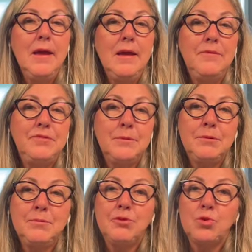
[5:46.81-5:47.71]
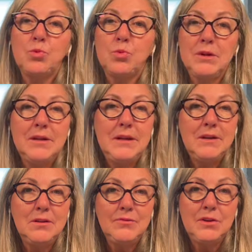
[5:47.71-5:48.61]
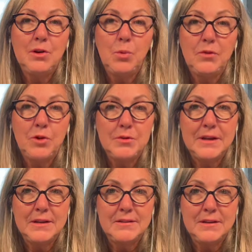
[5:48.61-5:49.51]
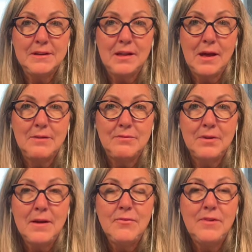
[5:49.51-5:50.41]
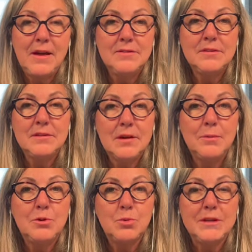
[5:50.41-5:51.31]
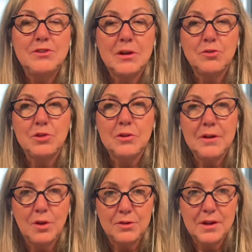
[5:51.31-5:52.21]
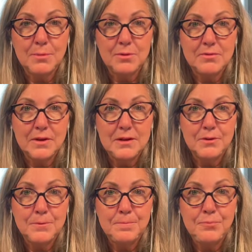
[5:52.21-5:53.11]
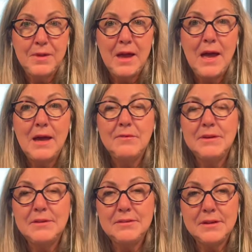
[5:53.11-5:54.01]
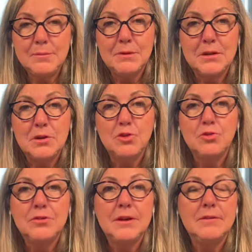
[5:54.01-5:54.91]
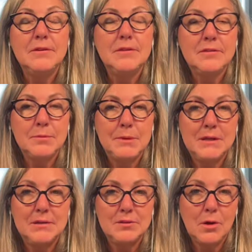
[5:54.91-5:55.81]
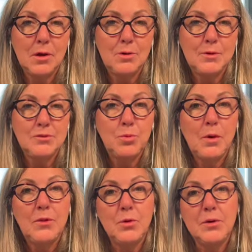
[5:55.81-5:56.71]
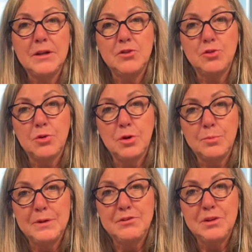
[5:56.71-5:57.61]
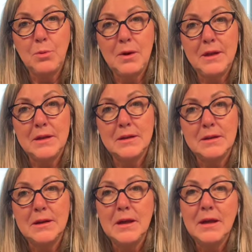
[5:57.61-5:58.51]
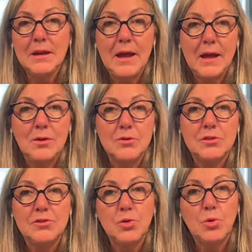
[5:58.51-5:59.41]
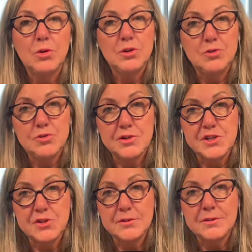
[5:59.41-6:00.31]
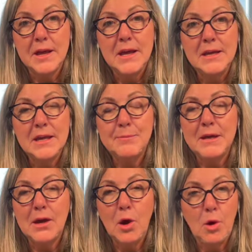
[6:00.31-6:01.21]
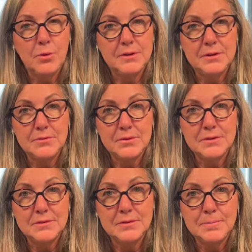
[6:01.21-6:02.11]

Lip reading: If symptoms are really interfering with your day-to-day life, that's the time to reach out to your healthcare provider. Having a team that understands histamine intolerance, whether it's your OBGYN, an allergist, or a nutritionist, can make all the difference.